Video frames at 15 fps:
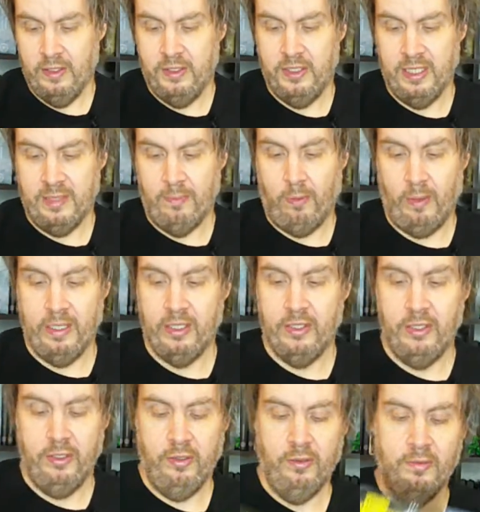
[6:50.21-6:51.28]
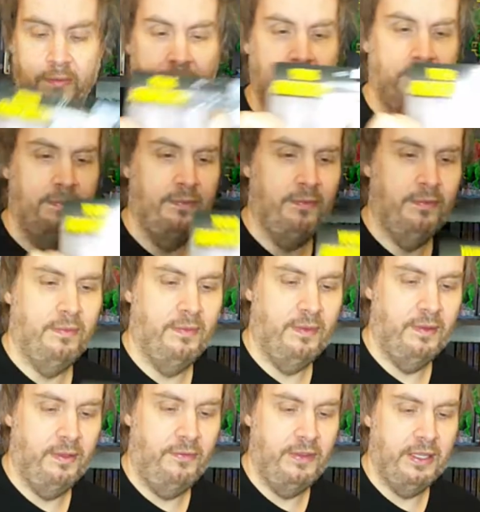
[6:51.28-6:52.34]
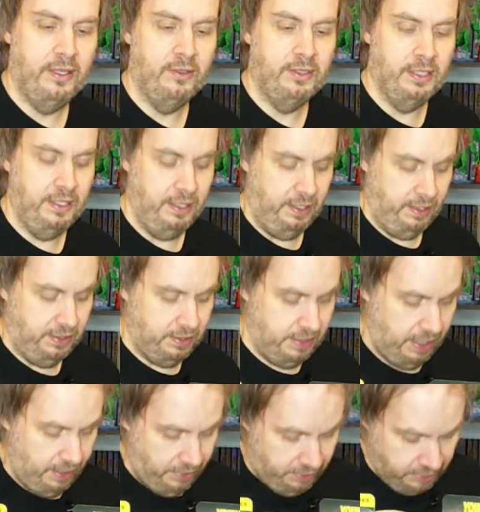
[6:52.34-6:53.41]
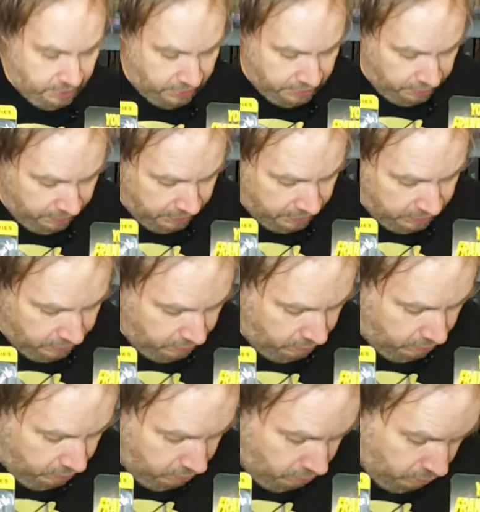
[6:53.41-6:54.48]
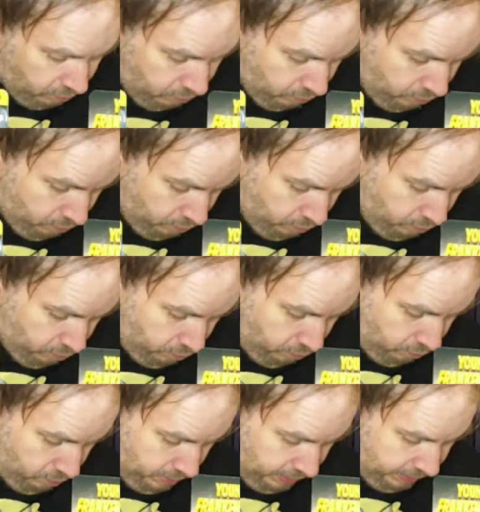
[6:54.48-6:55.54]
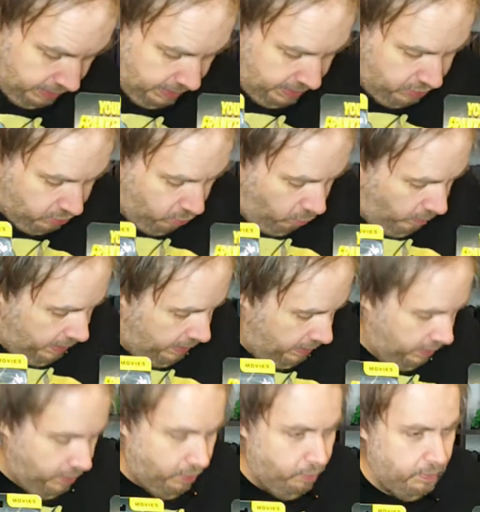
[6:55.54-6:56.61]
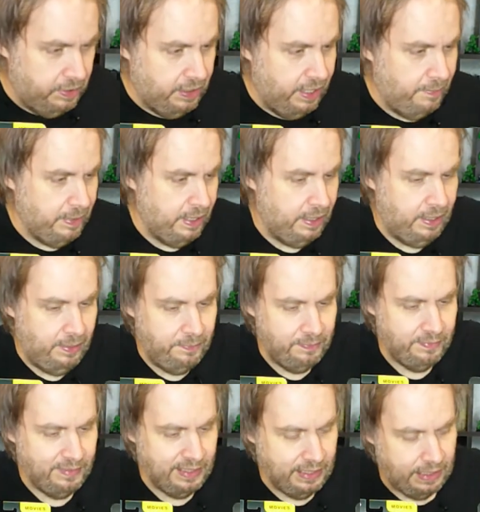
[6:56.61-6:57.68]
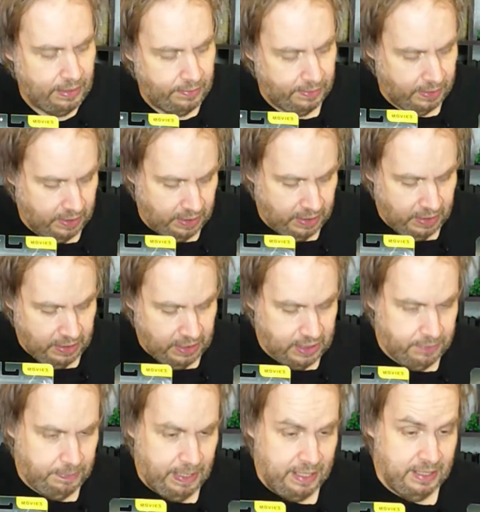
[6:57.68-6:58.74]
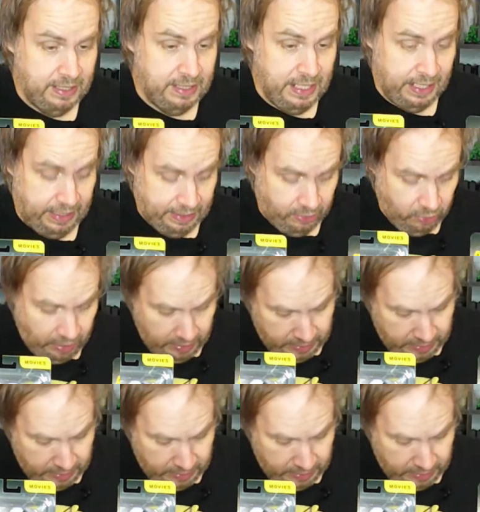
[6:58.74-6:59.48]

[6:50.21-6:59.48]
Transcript: just brings you the figures in this. Now there's also this really nice coin in here, which I'm gonna spend a second trying to